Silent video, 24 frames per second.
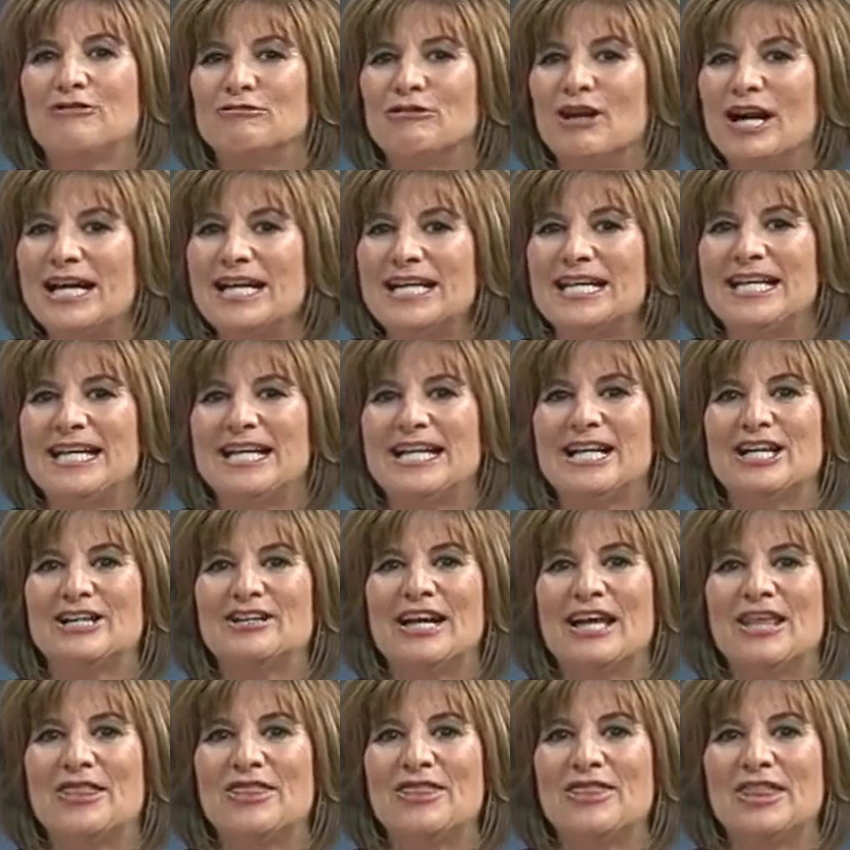right here
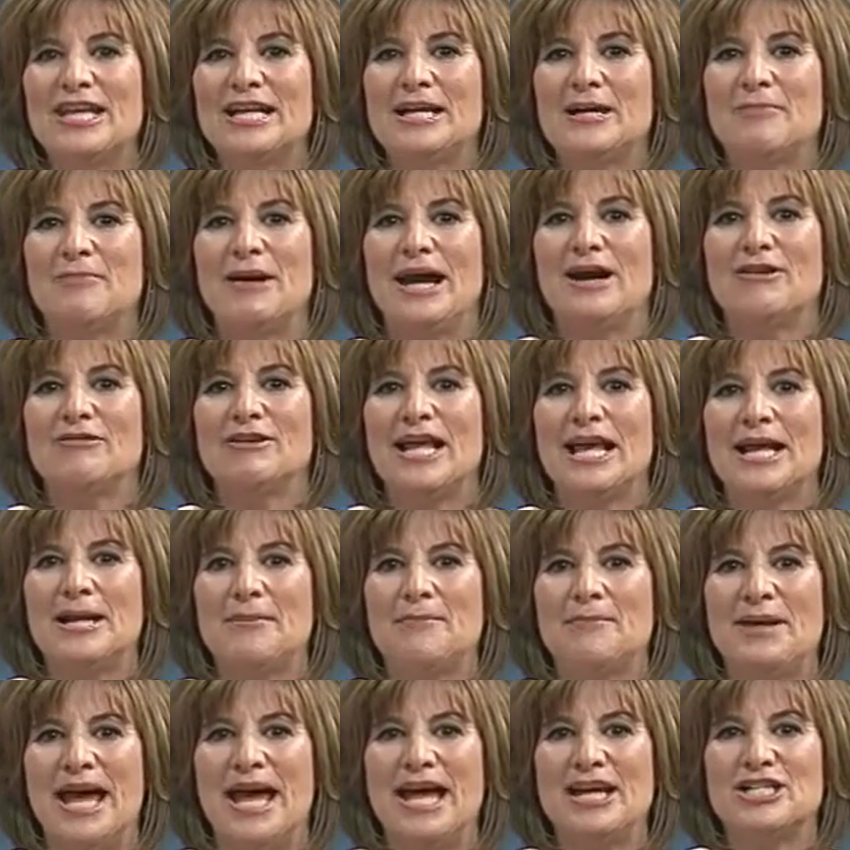and think about and
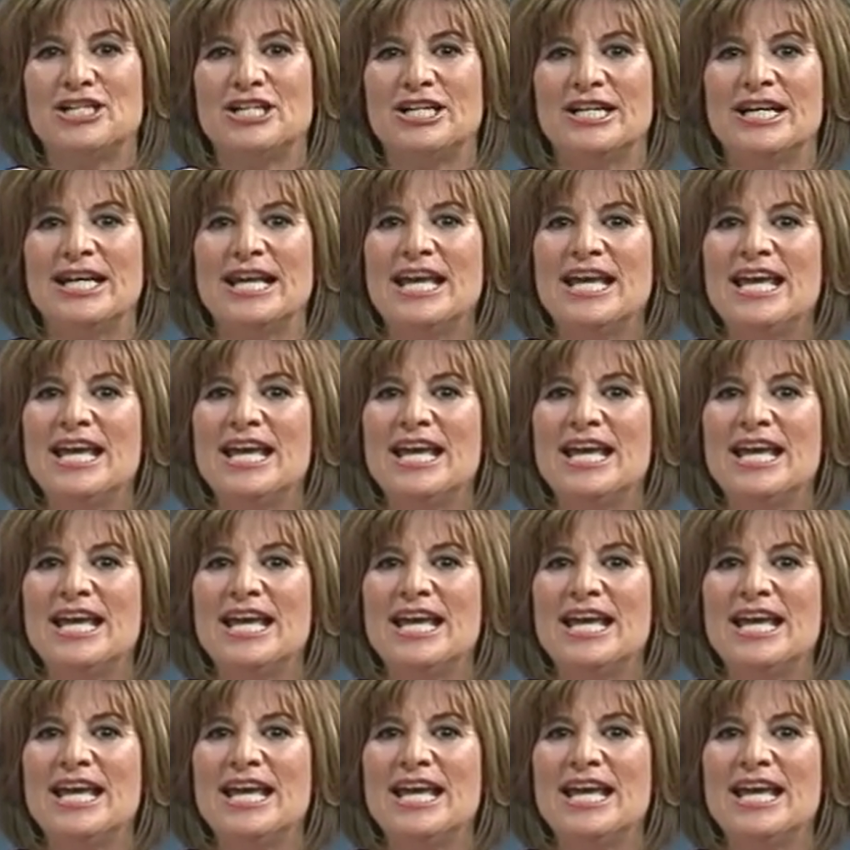imagine,